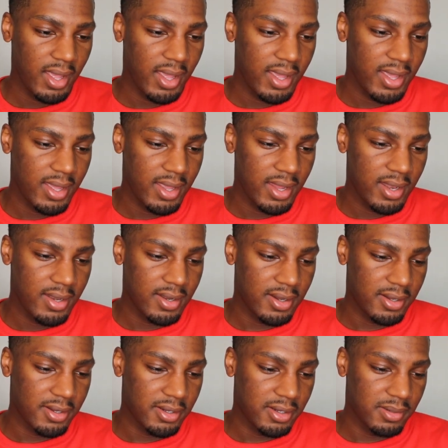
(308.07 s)
And
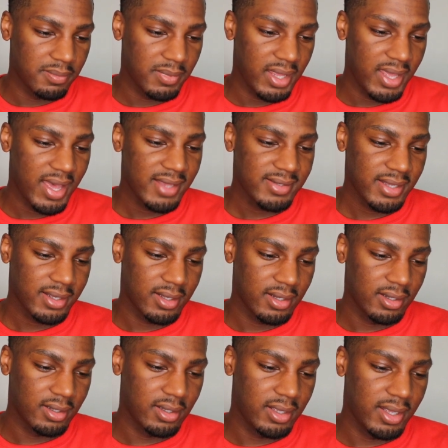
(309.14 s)
it
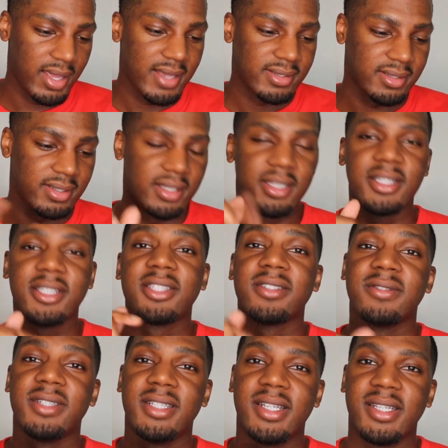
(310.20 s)
has
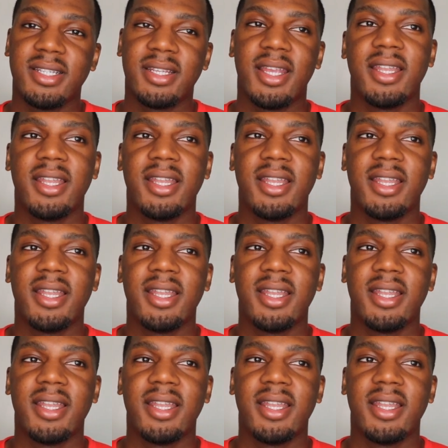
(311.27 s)
glycerin in it.